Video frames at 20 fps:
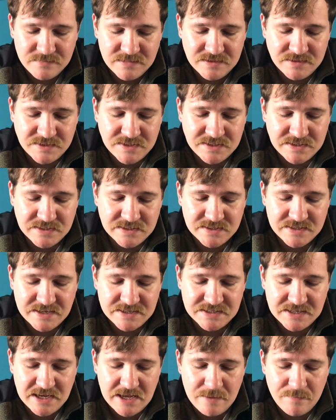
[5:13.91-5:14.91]
And Jesus
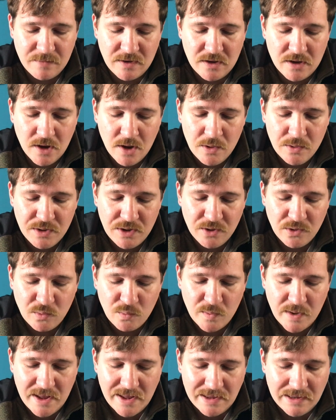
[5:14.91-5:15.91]
said to him, Go your
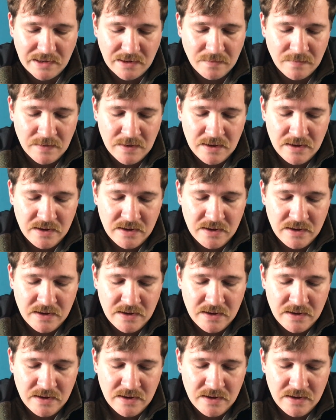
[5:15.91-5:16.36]
way,